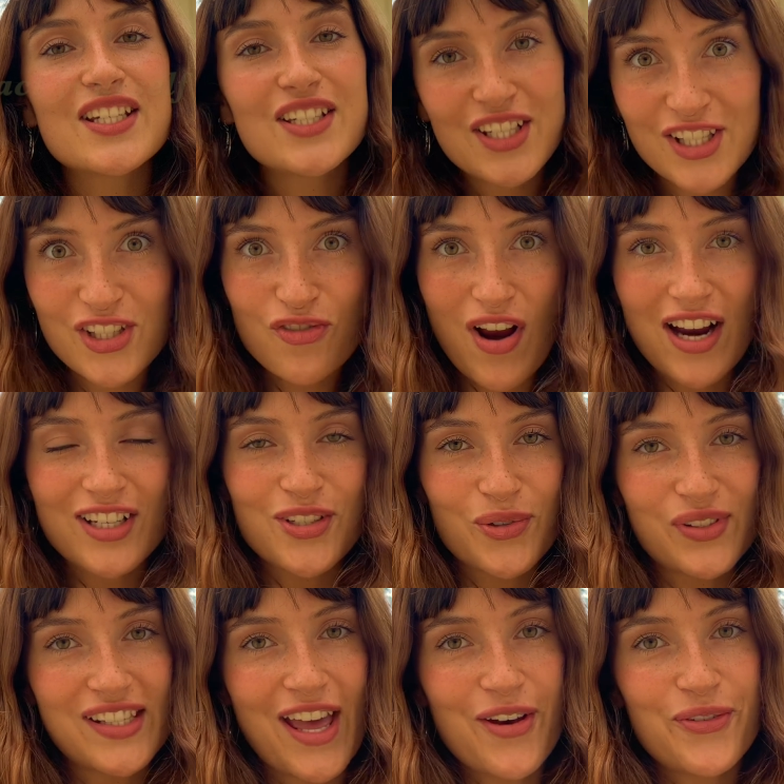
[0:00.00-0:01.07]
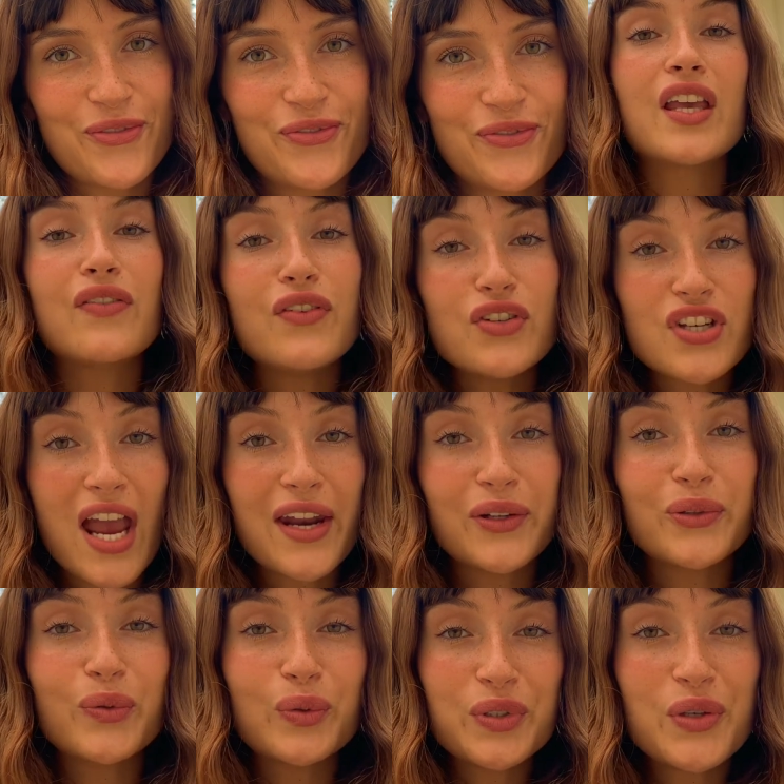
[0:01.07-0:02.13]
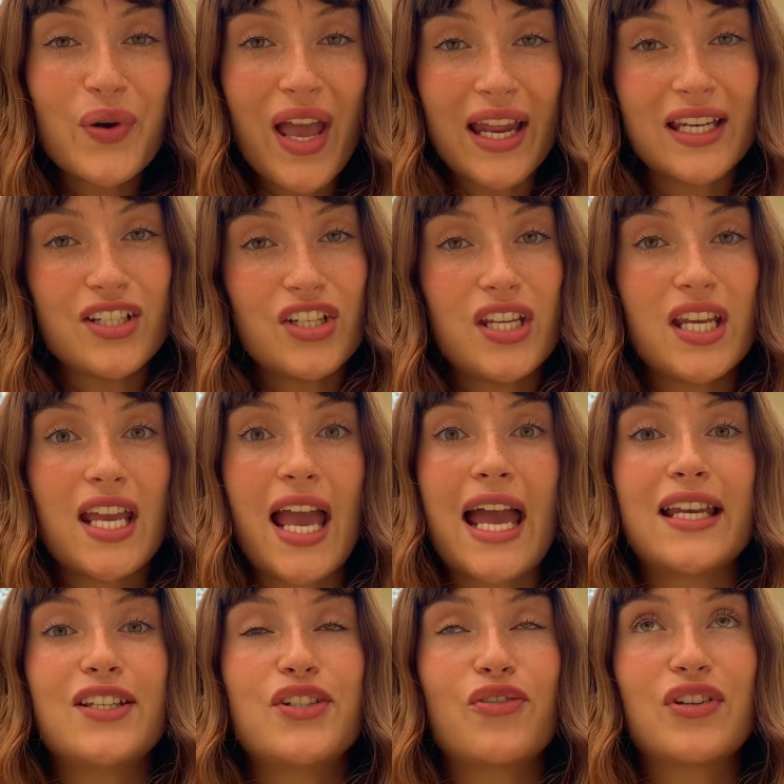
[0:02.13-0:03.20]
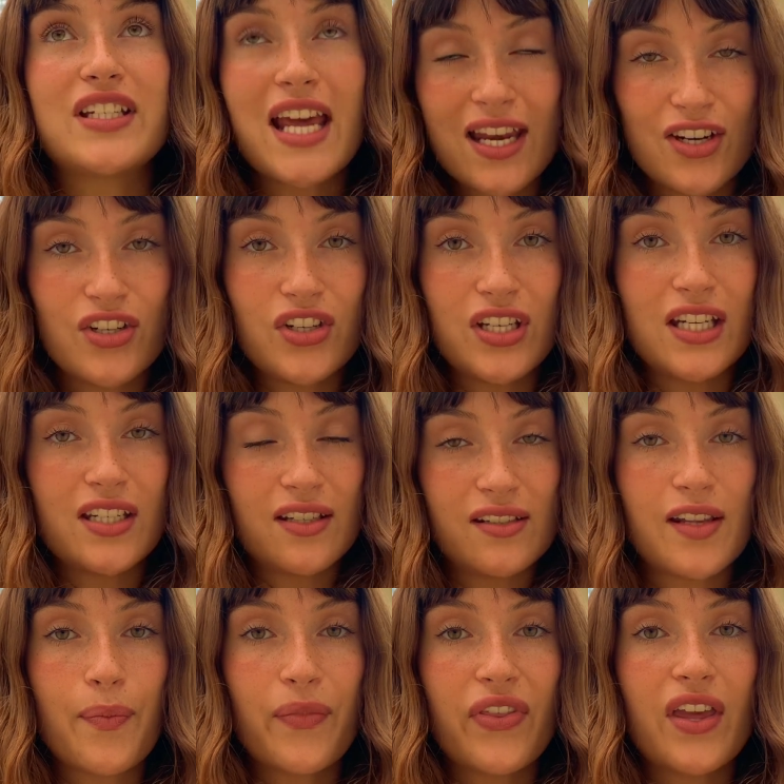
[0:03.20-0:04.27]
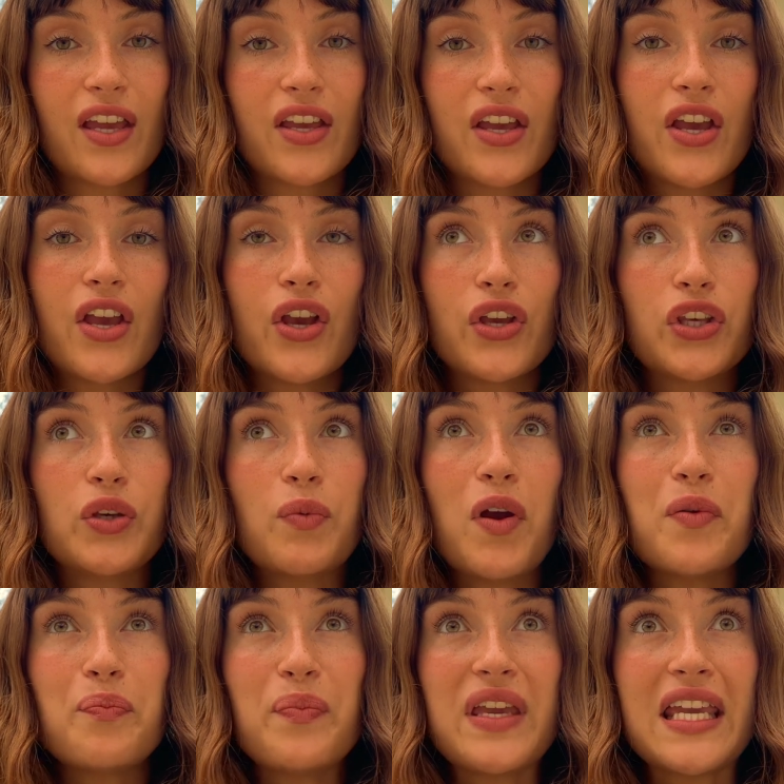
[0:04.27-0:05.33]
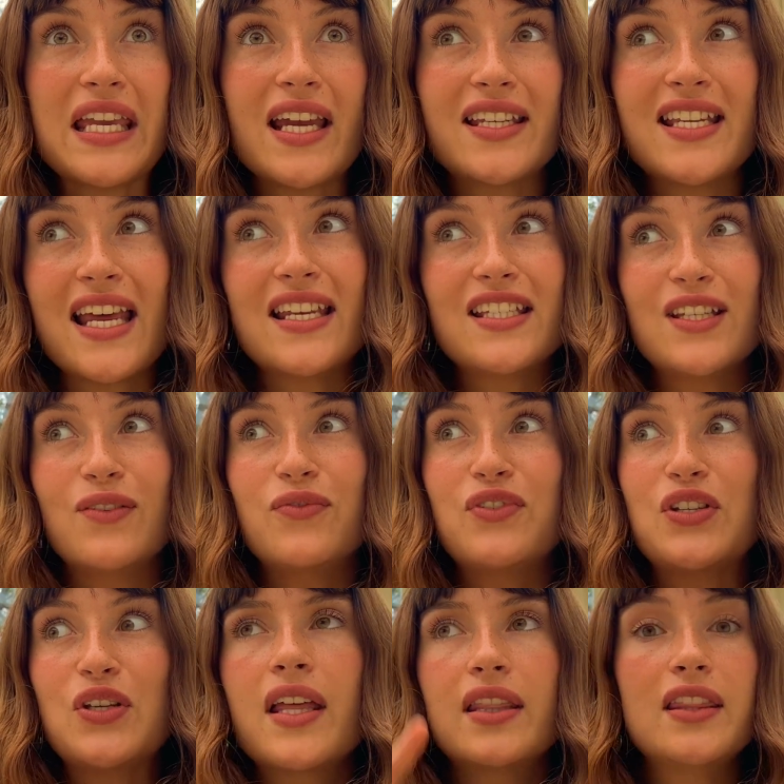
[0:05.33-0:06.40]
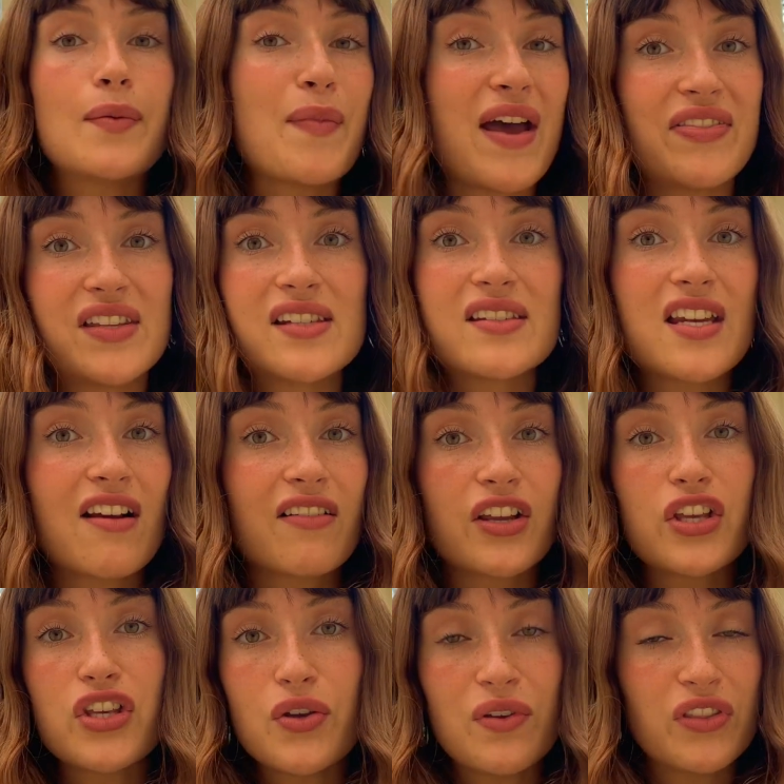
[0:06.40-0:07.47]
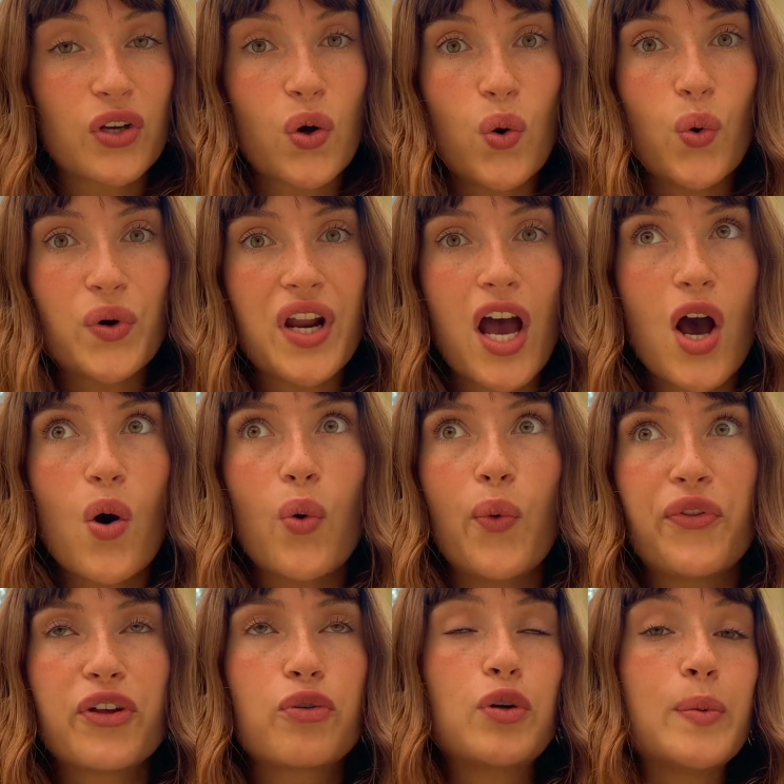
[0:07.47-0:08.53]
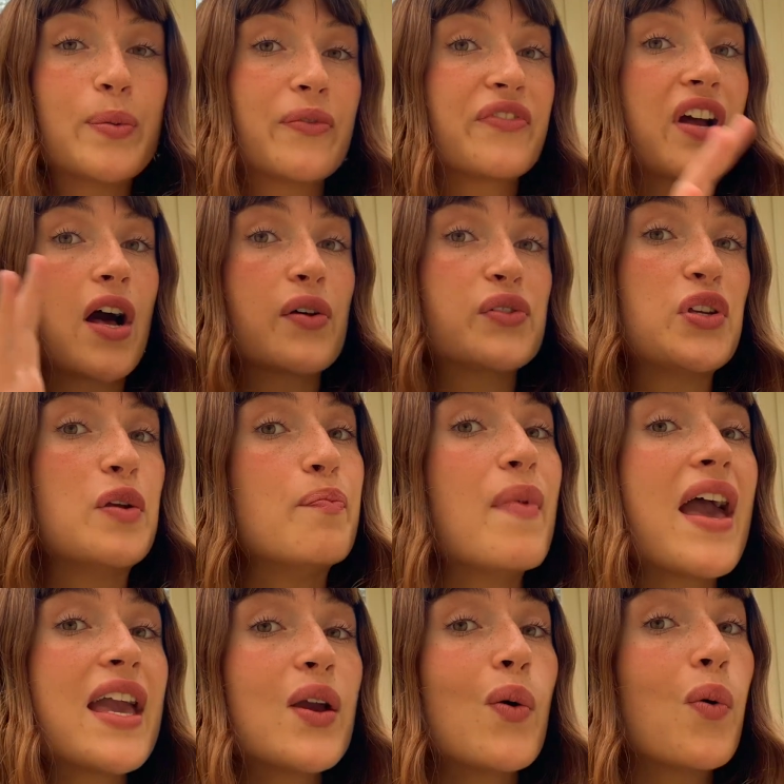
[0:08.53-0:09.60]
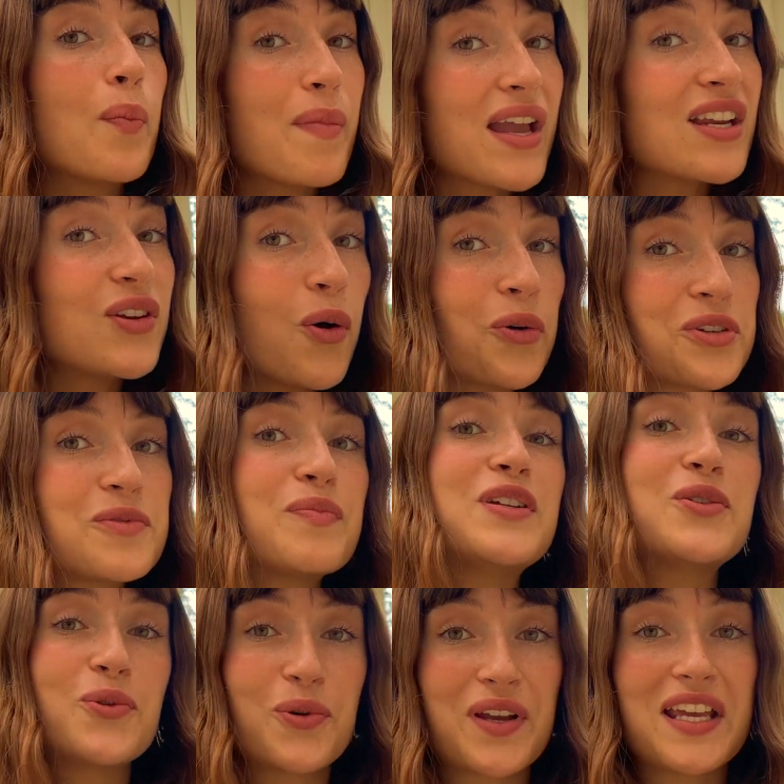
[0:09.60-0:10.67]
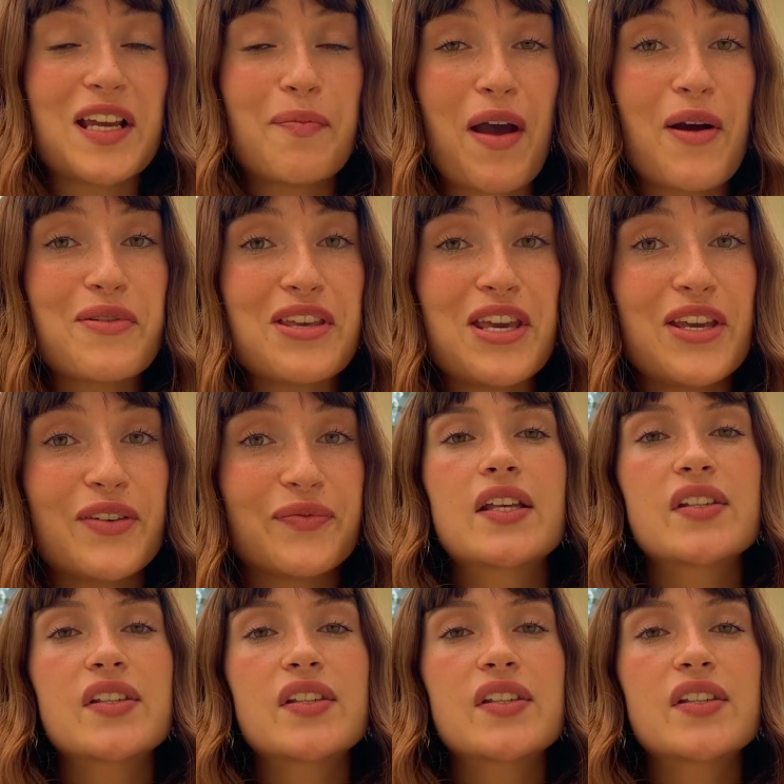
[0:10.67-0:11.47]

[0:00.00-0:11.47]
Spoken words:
Distract yourself. If you channel all your energy and your attention into something, you won't be attentive to the man that's staring at you in the corner or the group of girls who may or may not be talking about you.